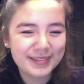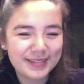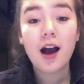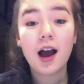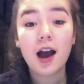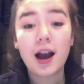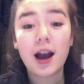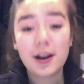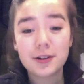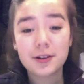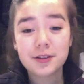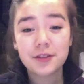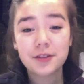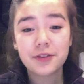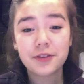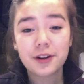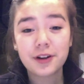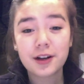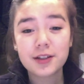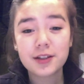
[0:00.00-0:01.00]
I also
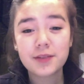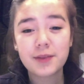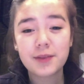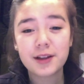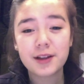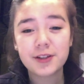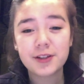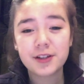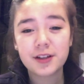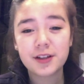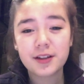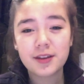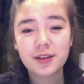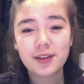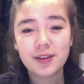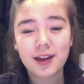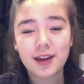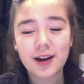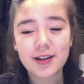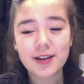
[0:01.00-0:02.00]
forgot to mention that
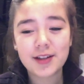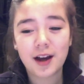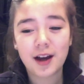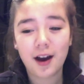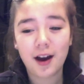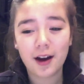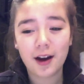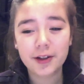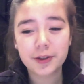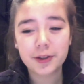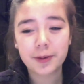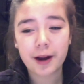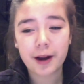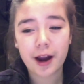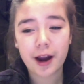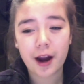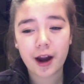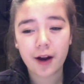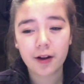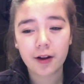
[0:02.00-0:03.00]
I touch my
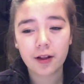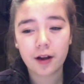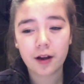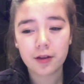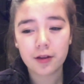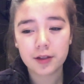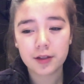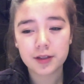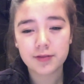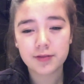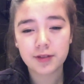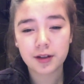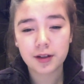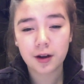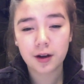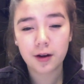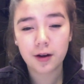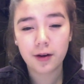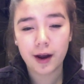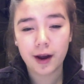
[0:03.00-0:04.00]
hair a lot in this
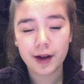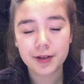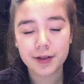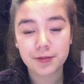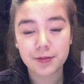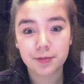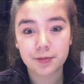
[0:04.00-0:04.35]
video and it's